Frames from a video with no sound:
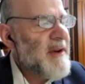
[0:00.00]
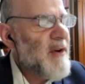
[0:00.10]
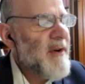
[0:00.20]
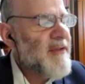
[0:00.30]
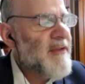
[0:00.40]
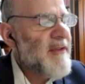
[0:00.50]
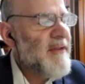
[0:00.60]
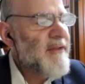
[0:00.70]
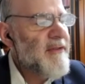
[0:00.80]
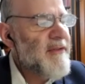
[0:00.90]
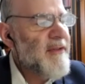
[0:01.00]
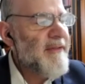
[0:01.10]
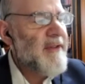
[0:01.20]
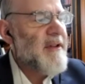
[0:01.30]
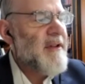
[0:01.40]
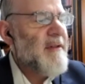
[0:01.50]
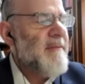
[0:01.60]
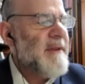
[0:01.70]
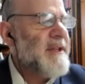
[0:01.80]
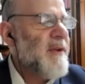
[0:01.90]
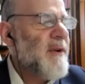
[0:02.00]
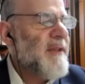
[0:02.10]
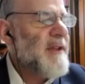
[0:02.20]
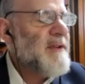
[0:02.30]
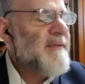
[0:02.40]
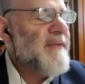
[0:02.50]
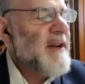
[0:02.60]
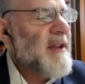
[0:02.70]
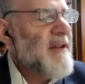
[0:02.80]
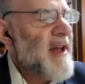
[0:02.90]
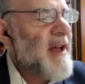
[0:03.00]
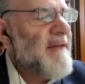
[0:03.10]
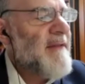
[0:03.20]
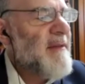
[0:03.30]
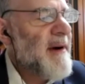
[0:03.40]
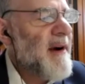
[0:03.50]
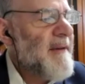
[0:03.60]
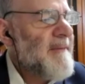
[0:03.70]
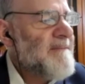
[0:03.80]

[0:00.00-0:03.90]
it's the soft material that you find on the inside of the bark.